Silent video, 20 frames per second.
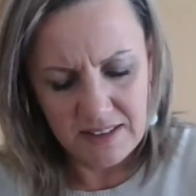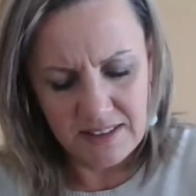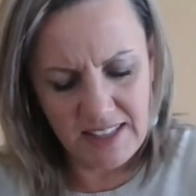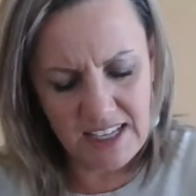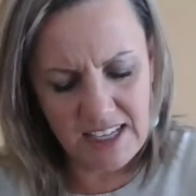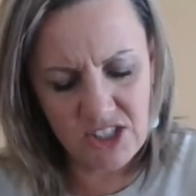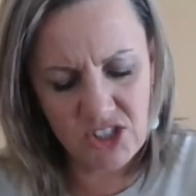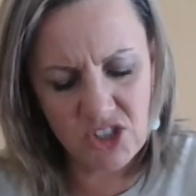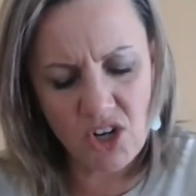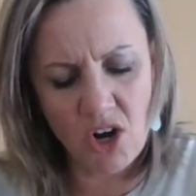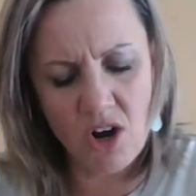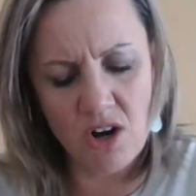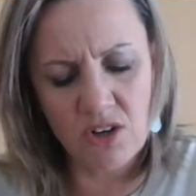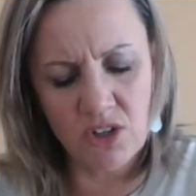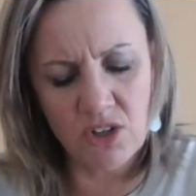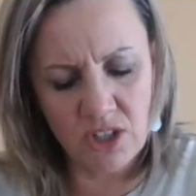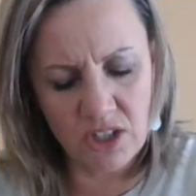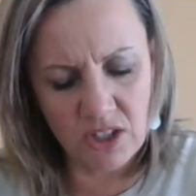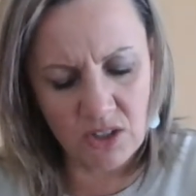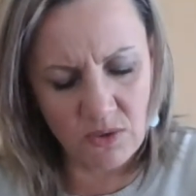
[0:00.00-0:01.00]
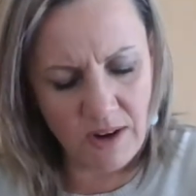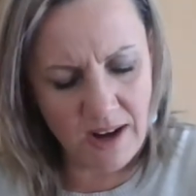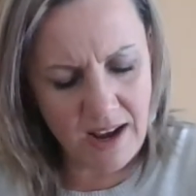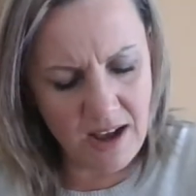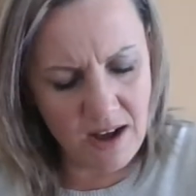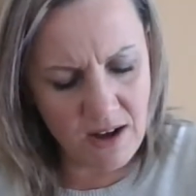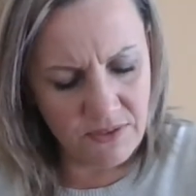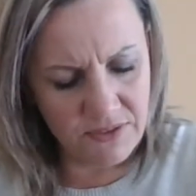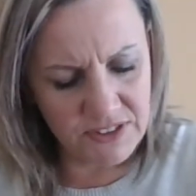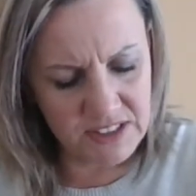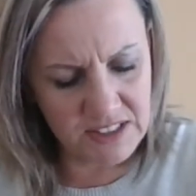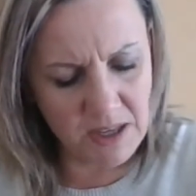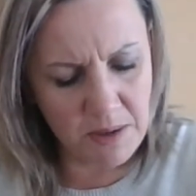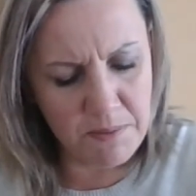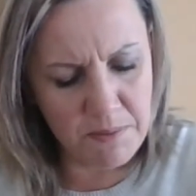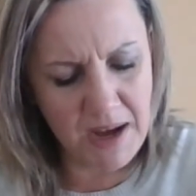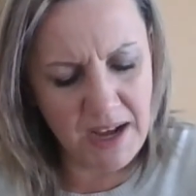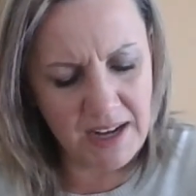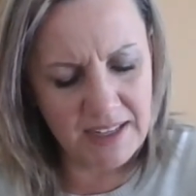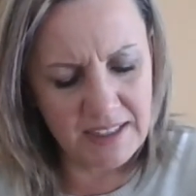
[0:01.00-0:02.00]
They start looking around for
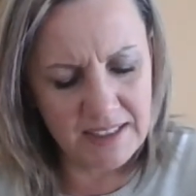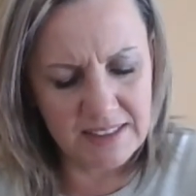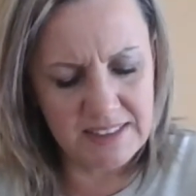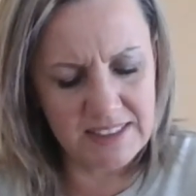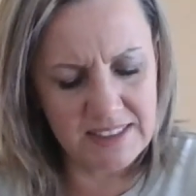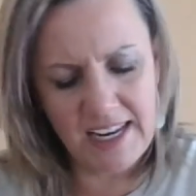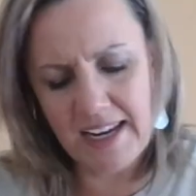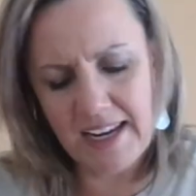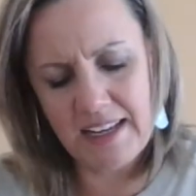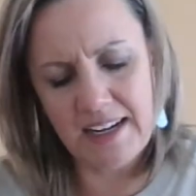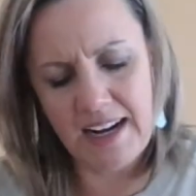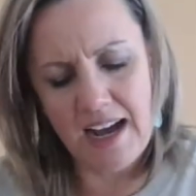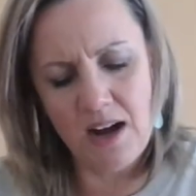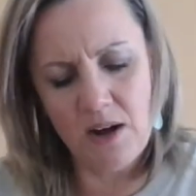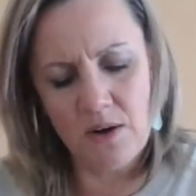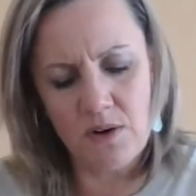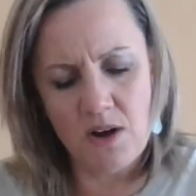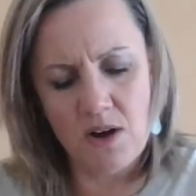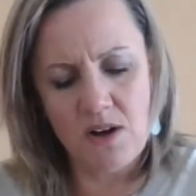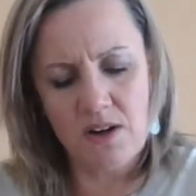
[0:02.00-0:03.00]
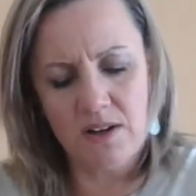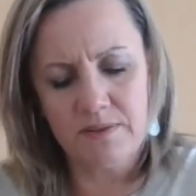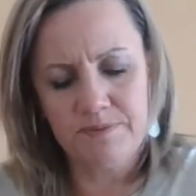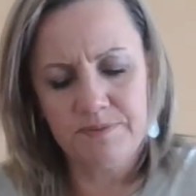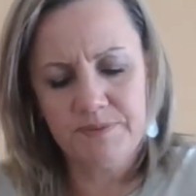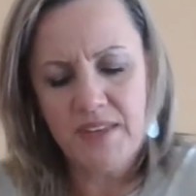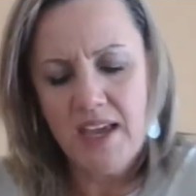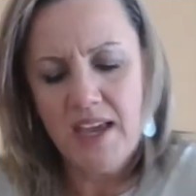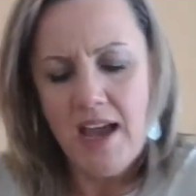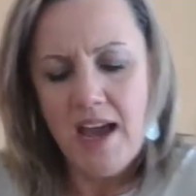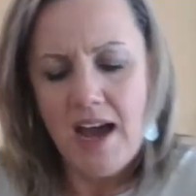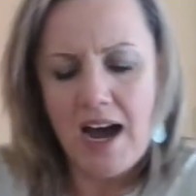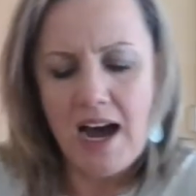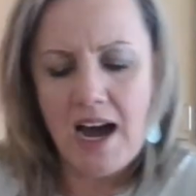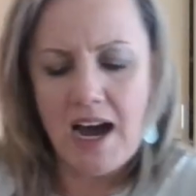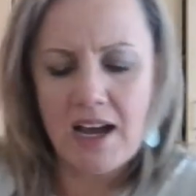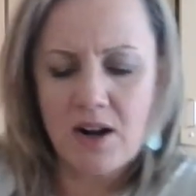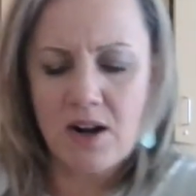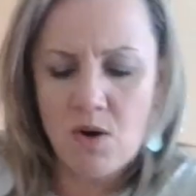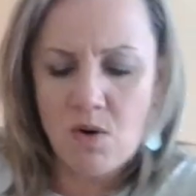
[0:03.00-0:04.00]
somebody to take it out on.
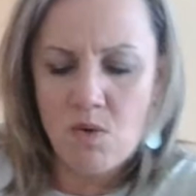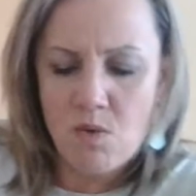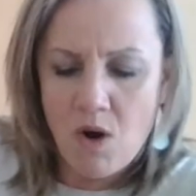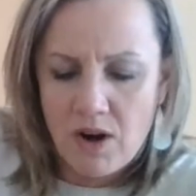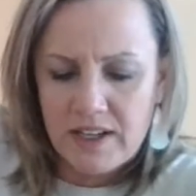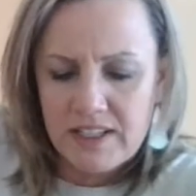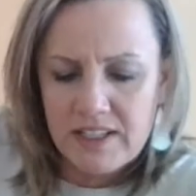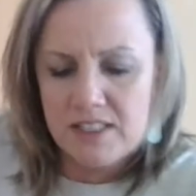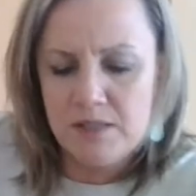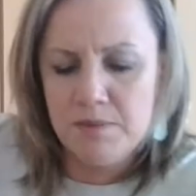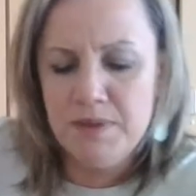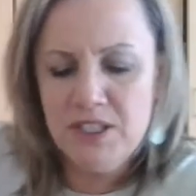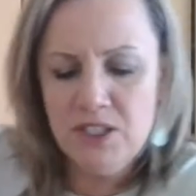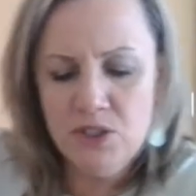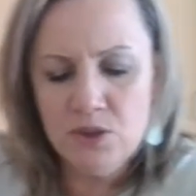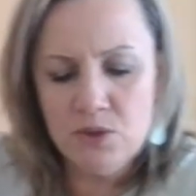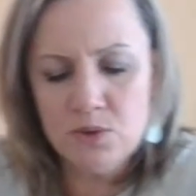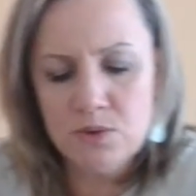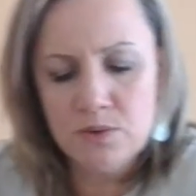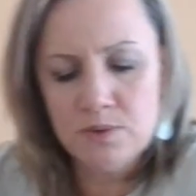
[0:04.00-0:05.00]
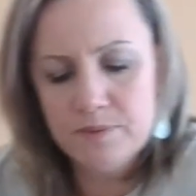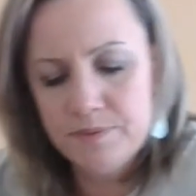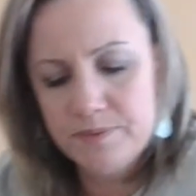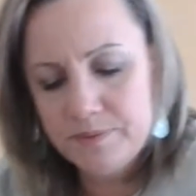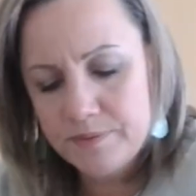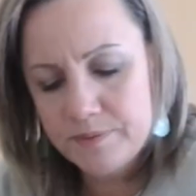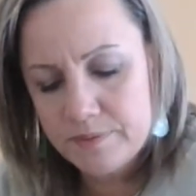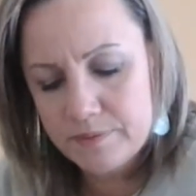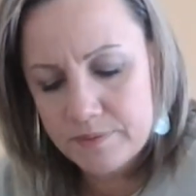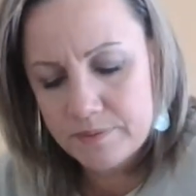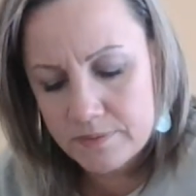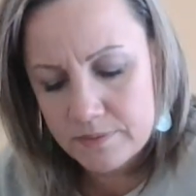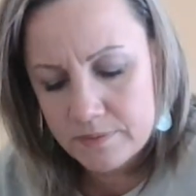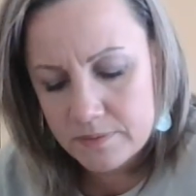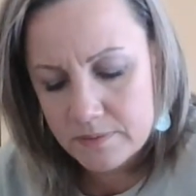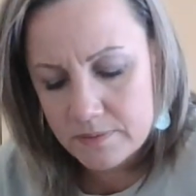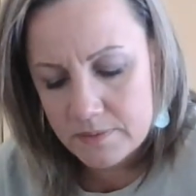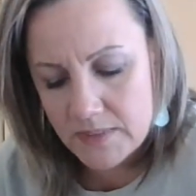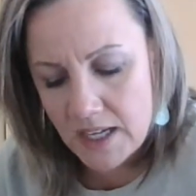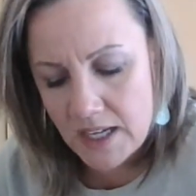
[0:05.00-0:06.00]
I don't want it to be you.
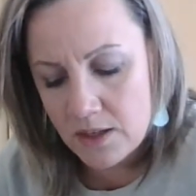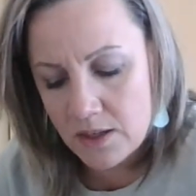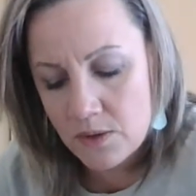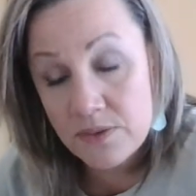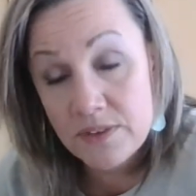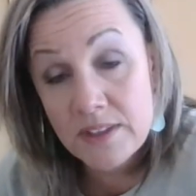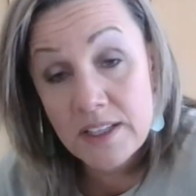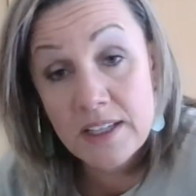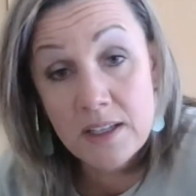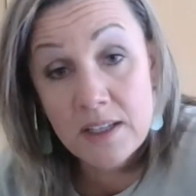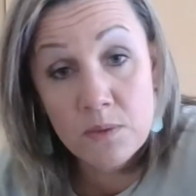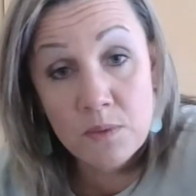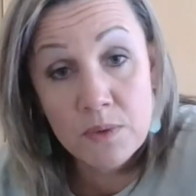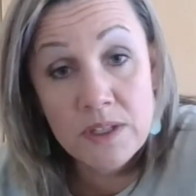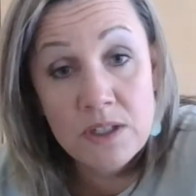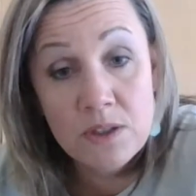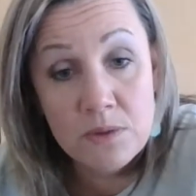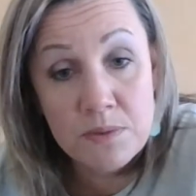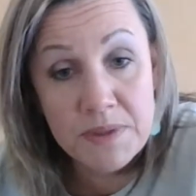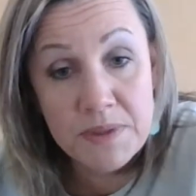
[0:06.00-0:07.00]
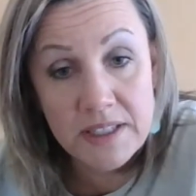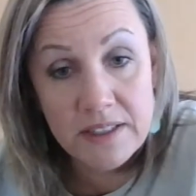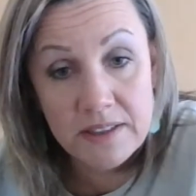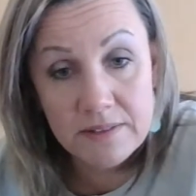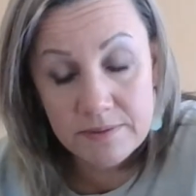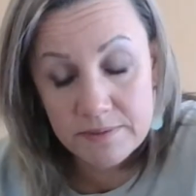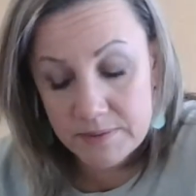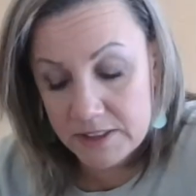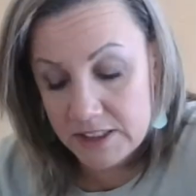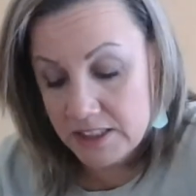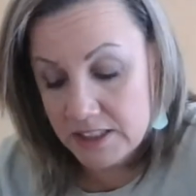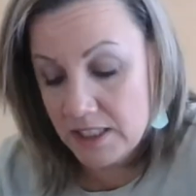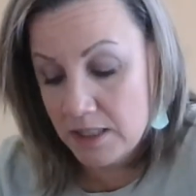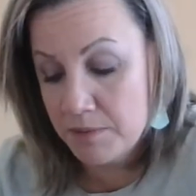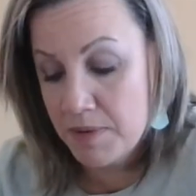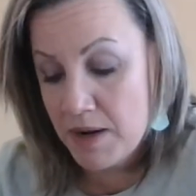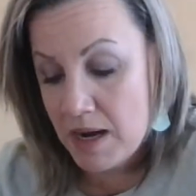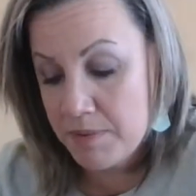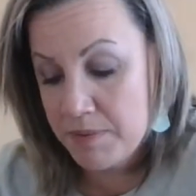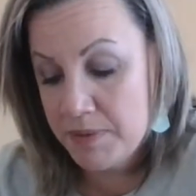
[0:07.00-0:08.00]
I don't think it will be, said
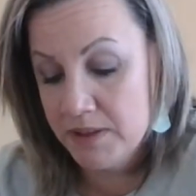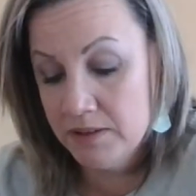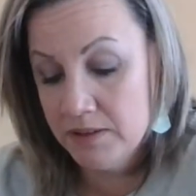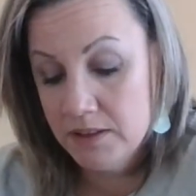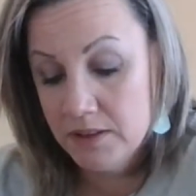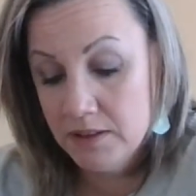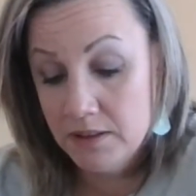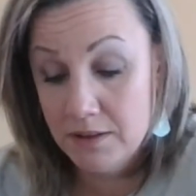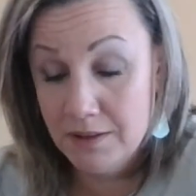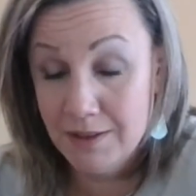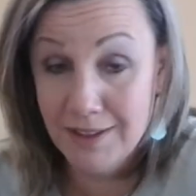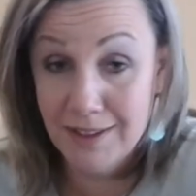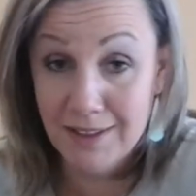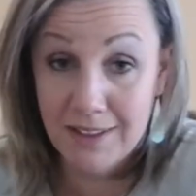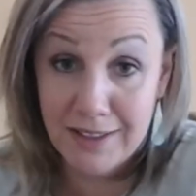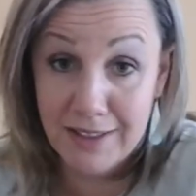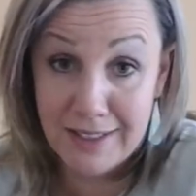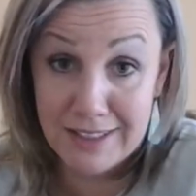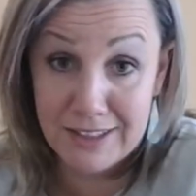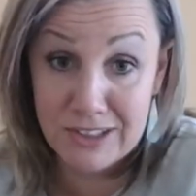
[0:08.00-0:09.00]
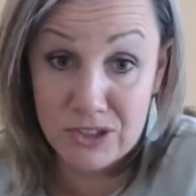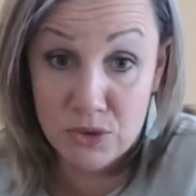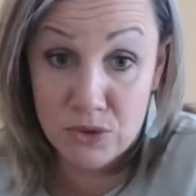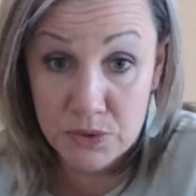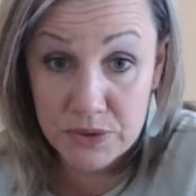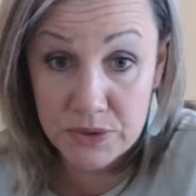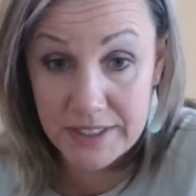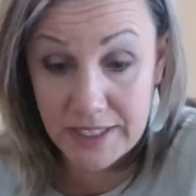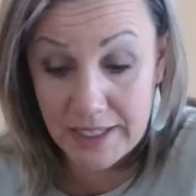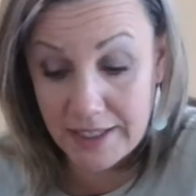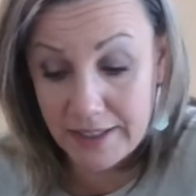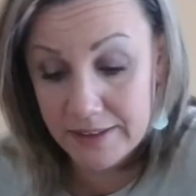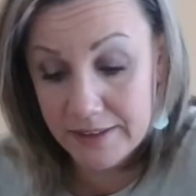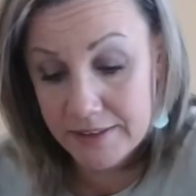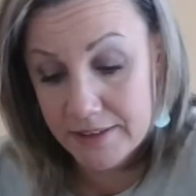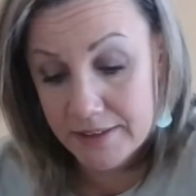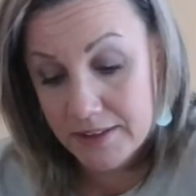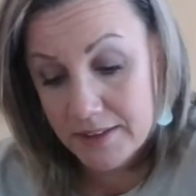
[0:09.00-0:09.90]
Papa, unless you stay.